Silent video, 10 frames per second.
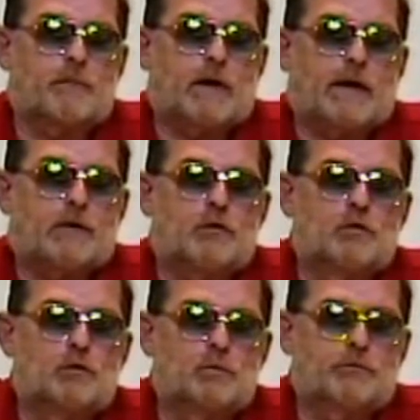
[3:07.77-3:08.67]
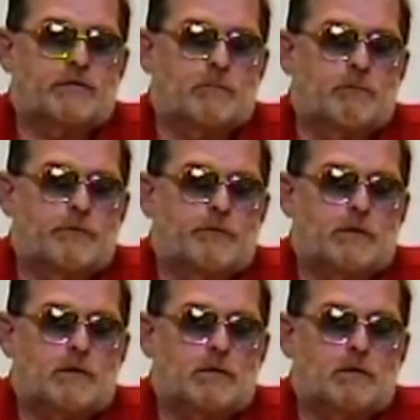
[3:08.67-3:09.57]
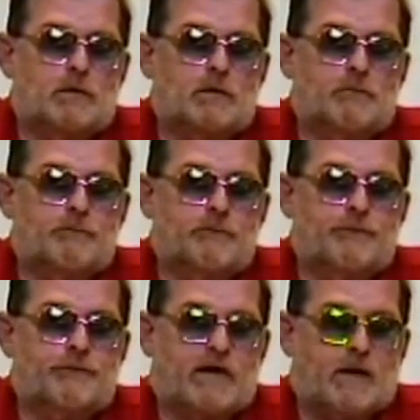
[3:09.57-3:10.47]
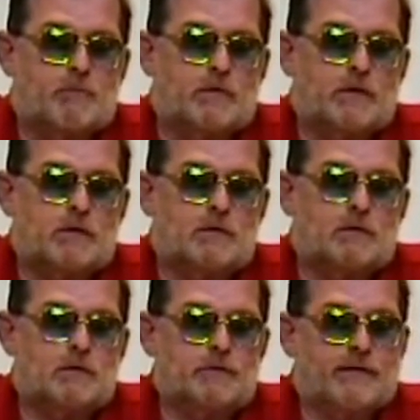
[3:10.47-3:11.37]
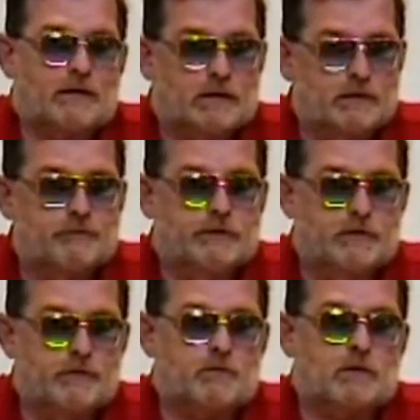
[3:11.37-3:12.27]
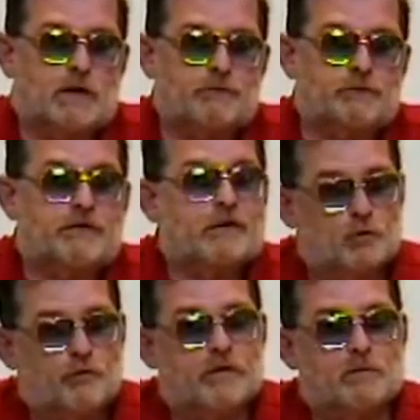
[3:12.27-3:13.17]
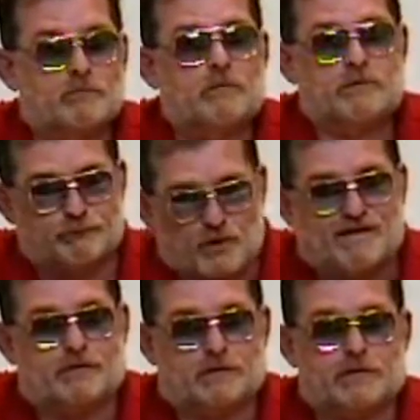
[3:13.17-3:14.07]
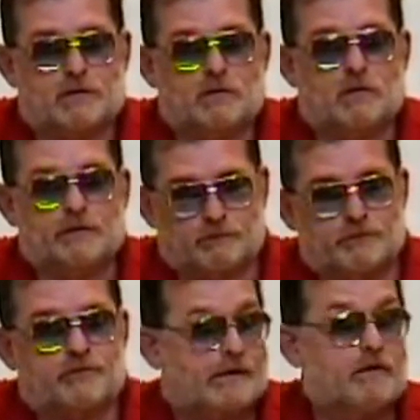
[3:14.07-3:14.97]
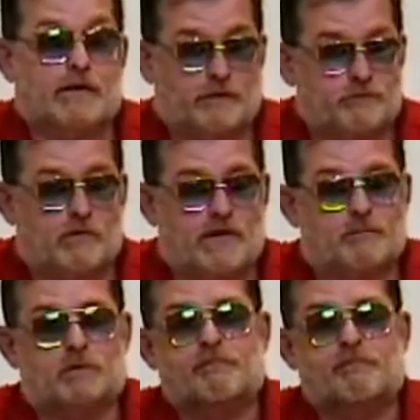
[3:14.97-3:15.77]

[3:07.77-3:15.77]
I knew some of the family that lived near the Garagers and knew them privately. They were just like your next door neighbor.